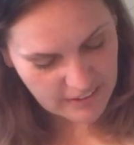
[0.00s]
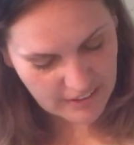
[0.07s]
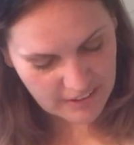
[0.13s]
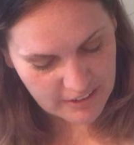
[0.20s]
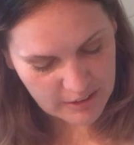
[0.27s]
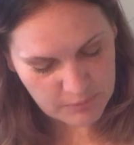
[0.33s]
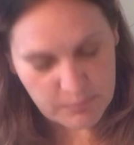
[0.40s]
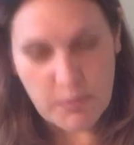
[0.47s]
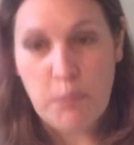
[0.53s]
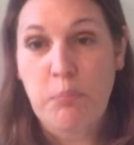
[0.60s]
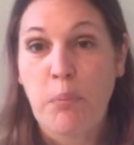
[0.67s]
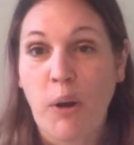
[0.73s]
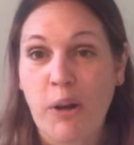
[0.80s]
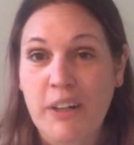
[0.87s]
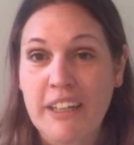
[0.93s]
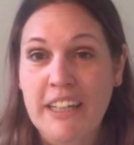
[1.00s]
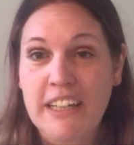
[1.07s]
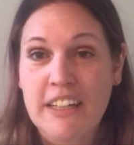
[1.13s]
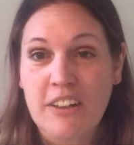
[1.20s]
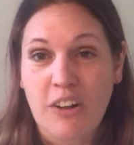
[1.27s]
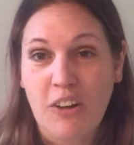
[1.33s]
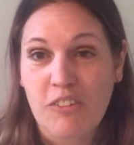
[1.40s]
um,
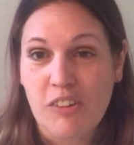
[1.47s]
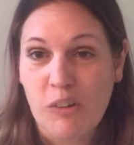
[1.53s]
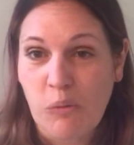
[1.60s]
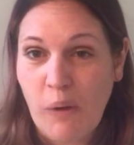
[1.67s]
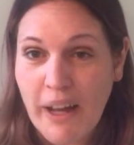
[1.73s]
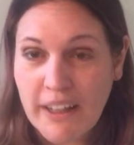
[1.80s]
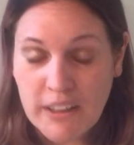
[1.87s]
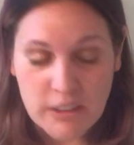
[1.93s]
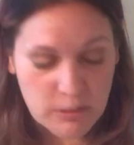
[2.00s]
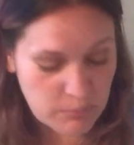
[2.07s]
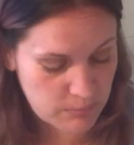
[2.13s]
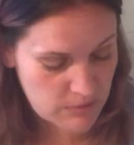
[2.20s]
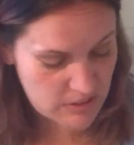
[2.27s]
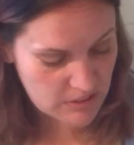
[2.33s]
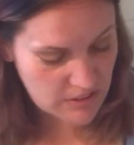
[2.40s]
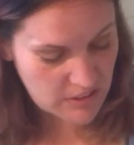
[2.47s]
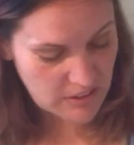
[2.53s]
bombarded, overwhelmed.